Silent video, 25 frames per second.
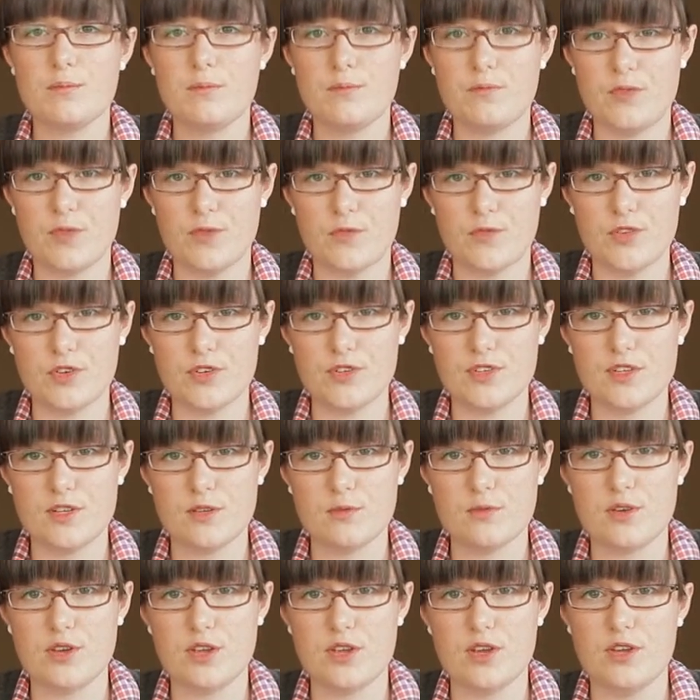The first thing
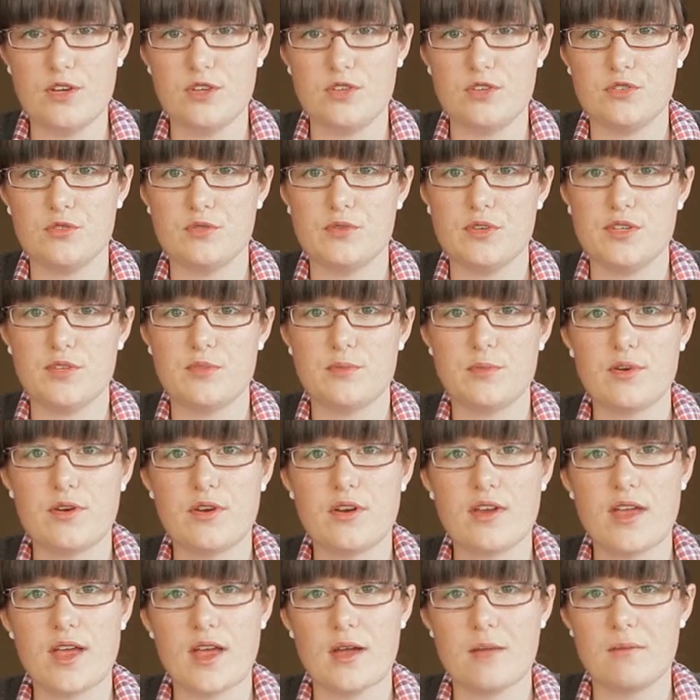we're going to do is put
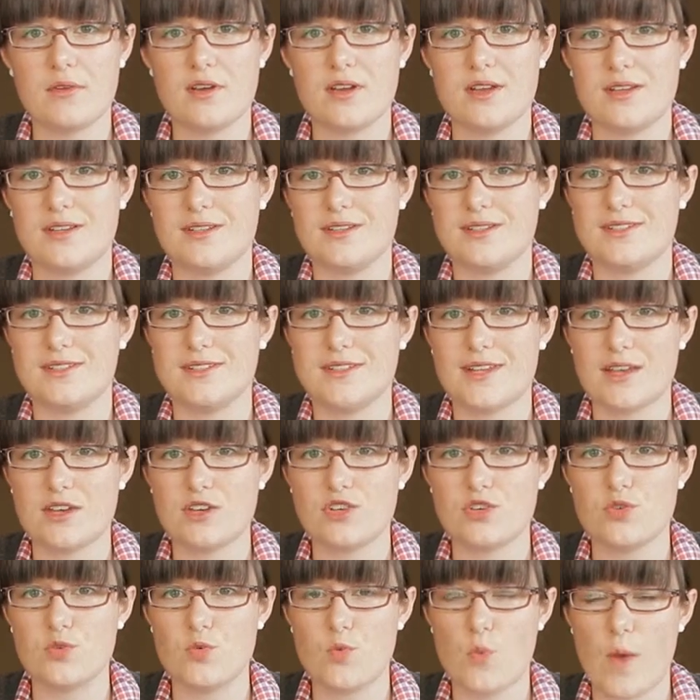our camera into
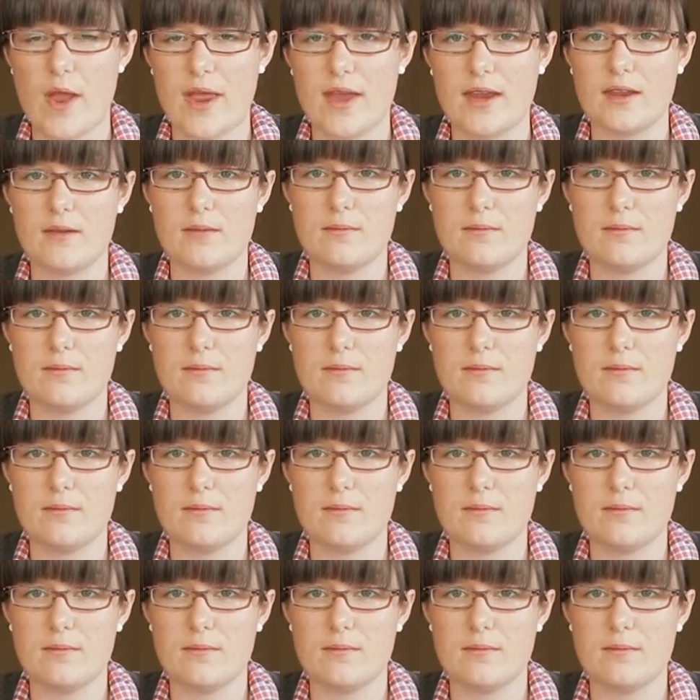center weighted